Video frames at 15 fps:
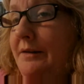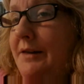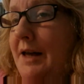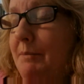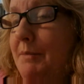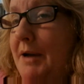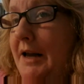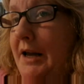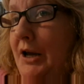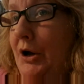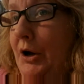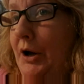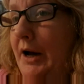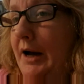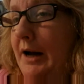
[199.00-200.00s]
that my
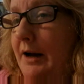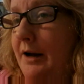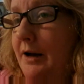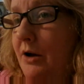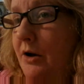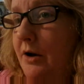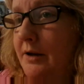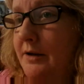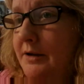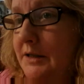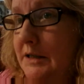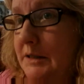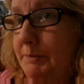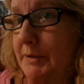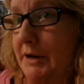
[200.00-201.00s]
uh,
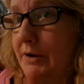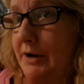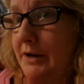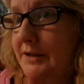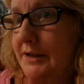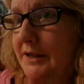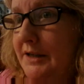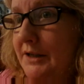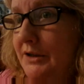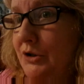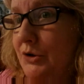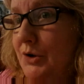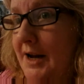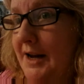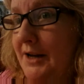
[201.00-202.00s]
spirit
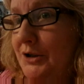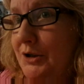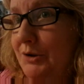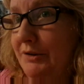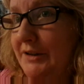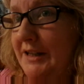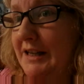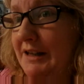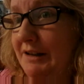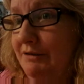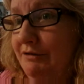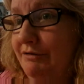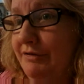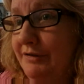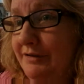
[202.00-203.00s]
is trying to
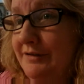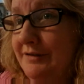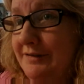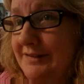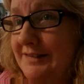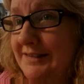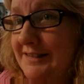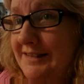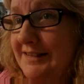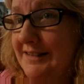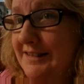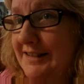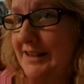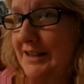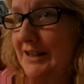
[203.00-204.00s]
leave,
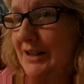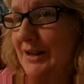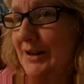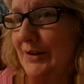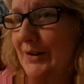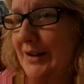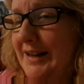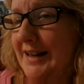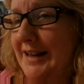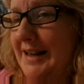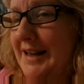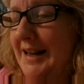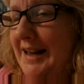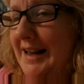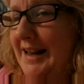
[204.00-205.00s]
you know.
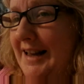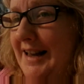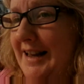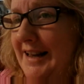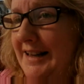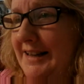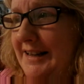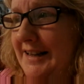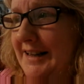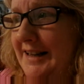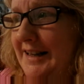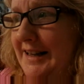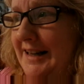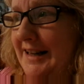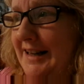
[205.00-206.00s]
And
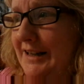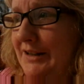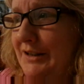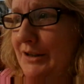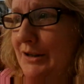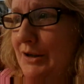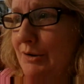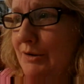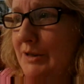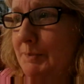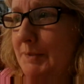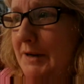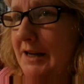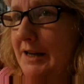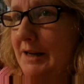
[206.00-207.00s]
and, you know,
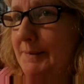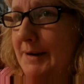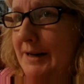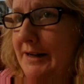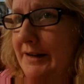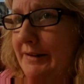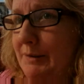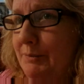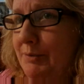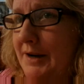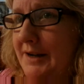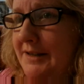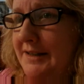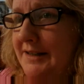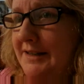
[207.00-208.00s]
speaking about it in the
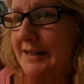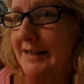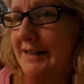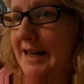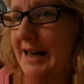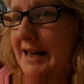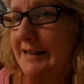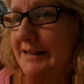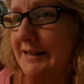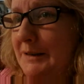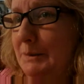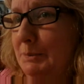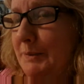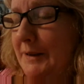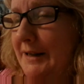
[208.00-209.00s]
present
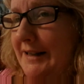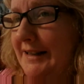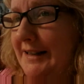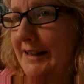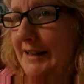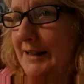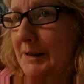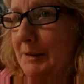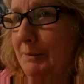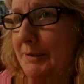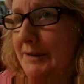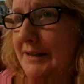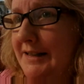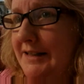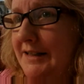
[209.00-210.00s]
sense, but
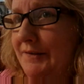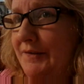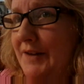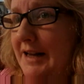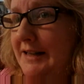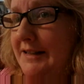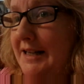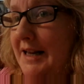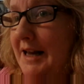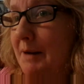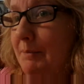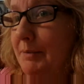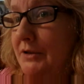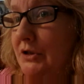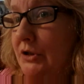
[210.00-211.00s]
but these events
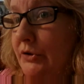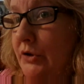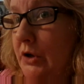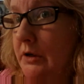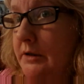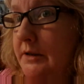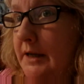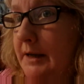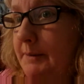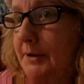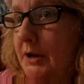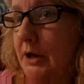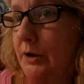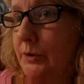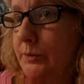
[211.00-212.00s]
happened a long time
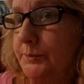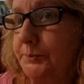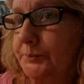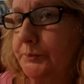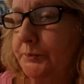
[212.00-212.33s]
ago